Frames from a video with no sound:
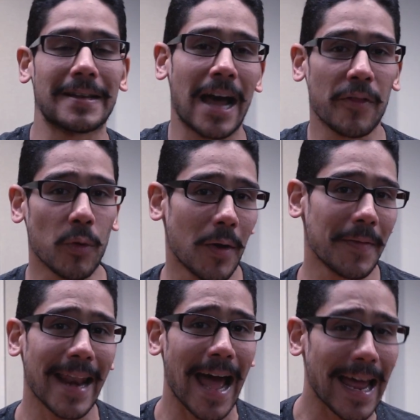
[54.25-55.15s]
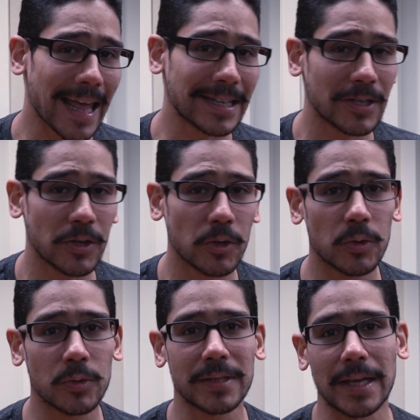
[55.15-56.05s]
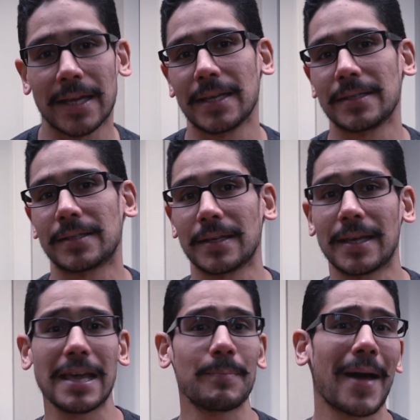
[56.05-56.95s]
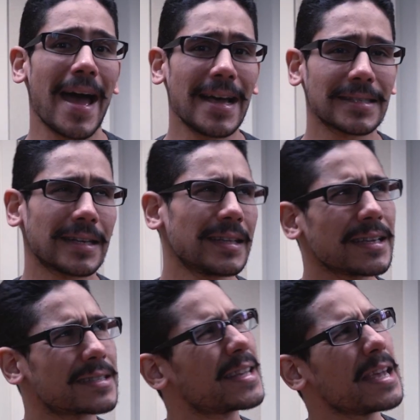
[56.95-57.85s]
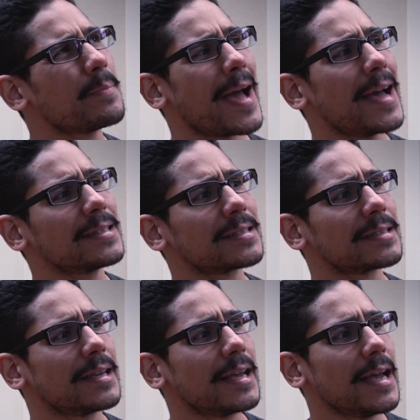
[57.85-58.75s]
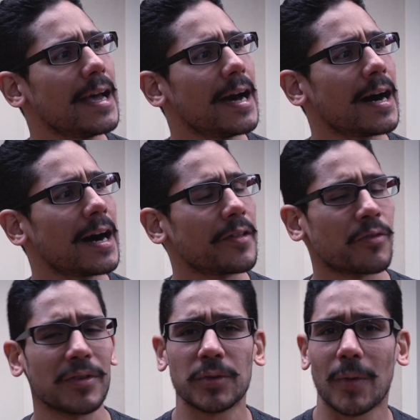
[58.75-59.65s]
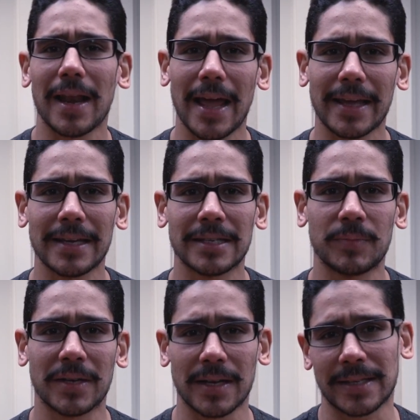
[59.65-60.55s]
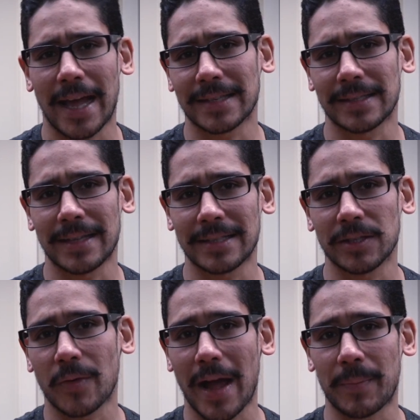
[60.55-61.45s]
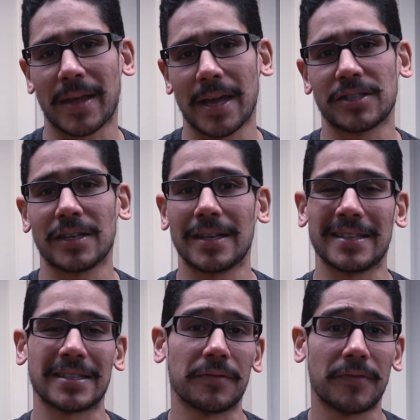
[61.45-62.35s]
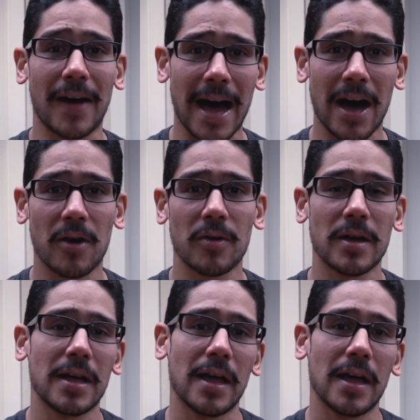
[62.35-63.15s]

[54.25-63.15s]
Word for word: Now, the one that I like to use is KeePass. I think it's KeePass. Uh, the reason why I like it is because it has a nice little application, and it's a file.